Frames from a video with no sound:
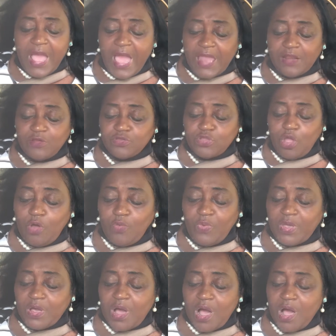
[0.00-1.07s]
I don't
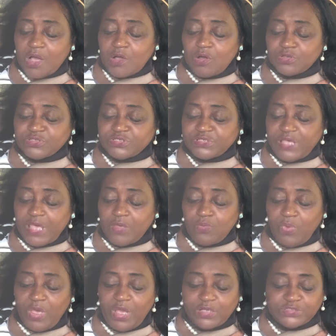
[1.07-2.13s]
when God going to say,
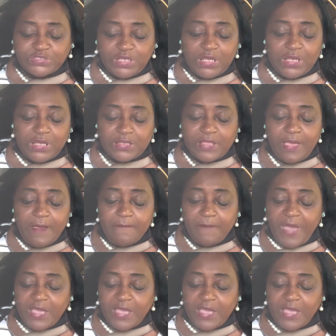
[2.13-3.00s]
well done,